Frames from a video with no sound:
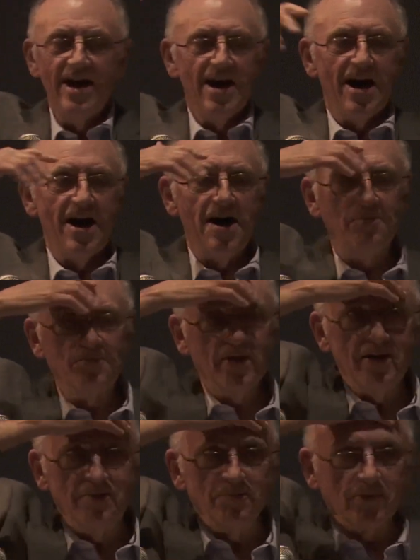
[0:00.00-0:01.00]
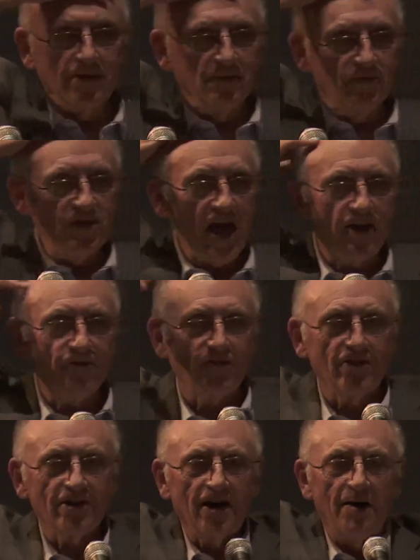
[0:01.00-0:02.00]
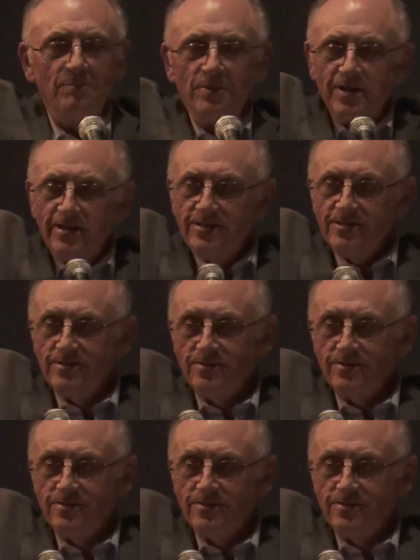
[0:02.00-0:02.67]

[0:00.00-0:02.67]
theatrical companies.